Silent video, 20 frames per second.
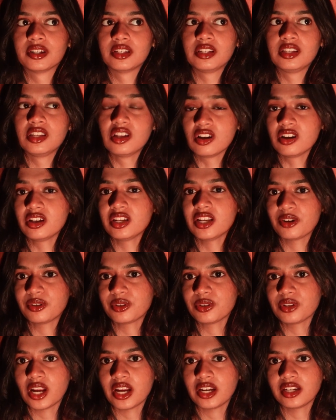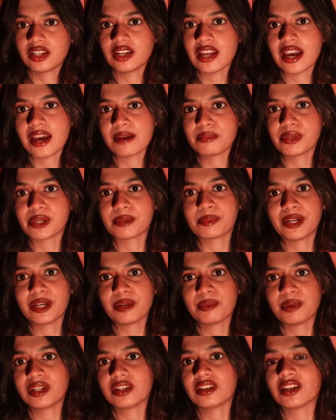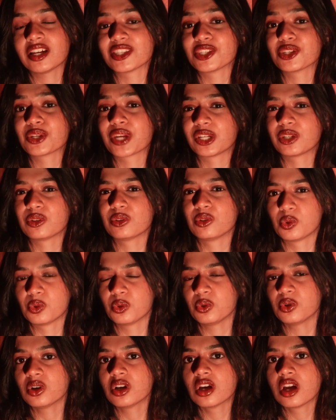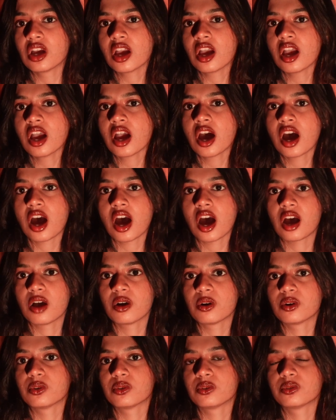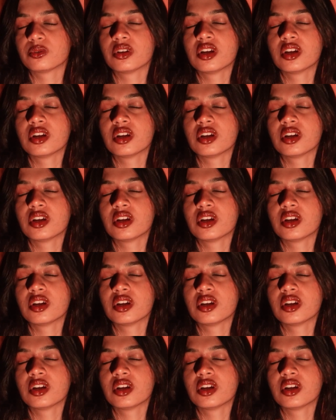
learn how to write an iambic pentameter, as you get to know how